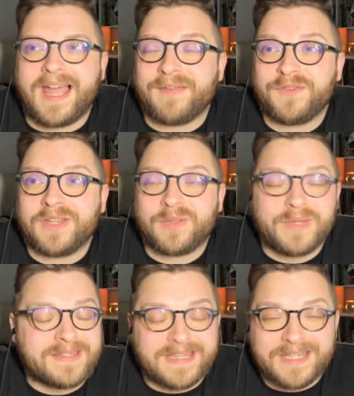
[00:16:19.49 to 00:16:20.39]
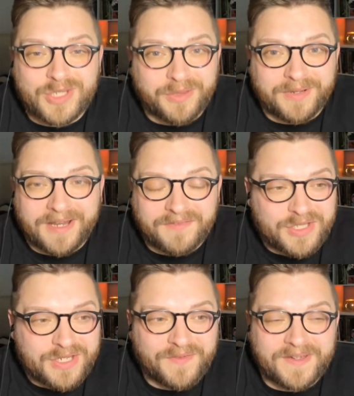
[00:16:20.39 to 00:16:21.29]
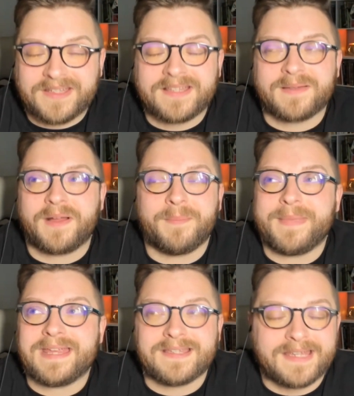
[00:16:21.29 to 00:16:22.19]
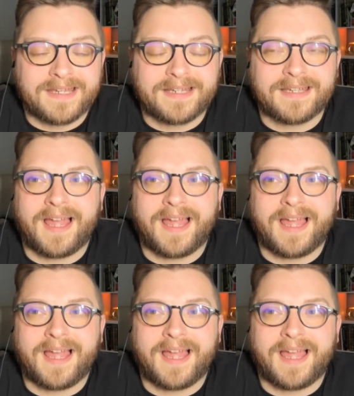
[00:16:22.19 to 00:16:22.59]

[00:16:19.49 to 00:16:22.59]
feel like we see each other at every G-Fest, and it's amazing.